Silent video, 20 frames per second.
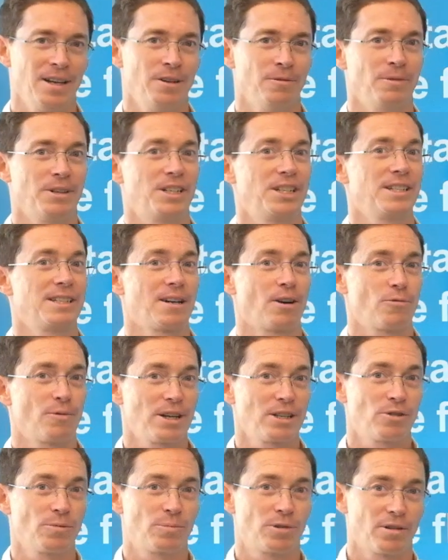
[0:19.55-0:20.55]
which is our way
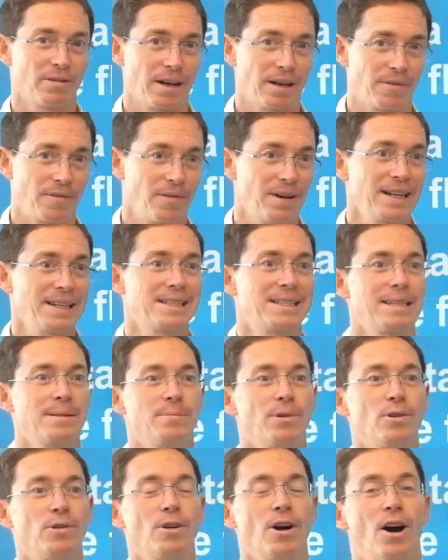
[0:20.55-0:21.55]
to provide
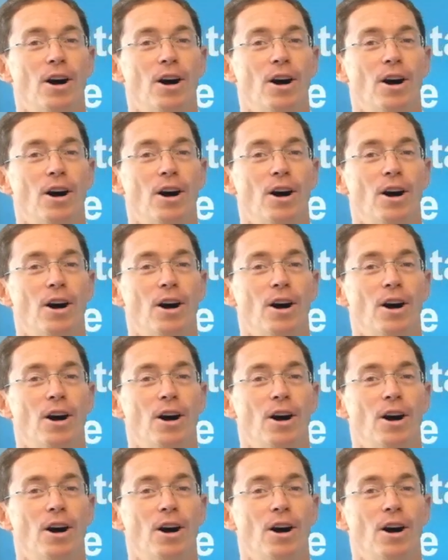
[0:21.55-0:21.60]
flexible,